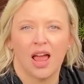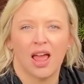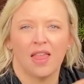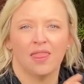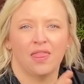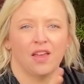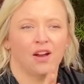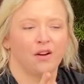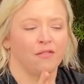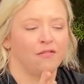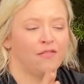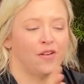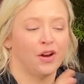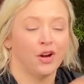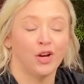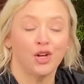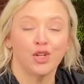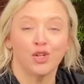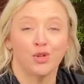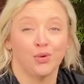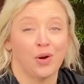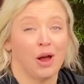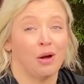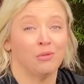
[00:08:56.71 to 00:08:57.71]
and they're very
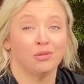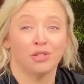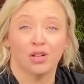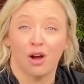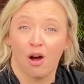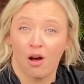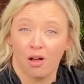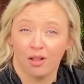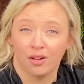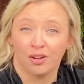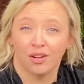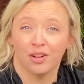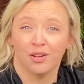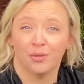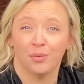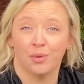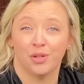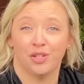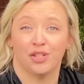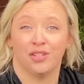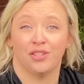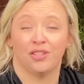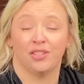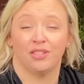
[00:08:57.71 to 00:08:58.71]
drought tolerant,
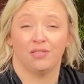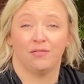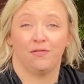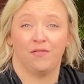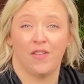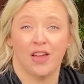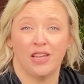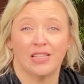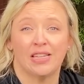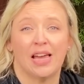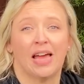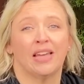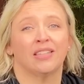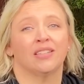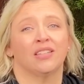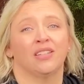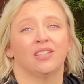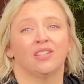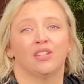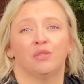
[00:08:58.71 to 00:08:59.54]
which is fantastic.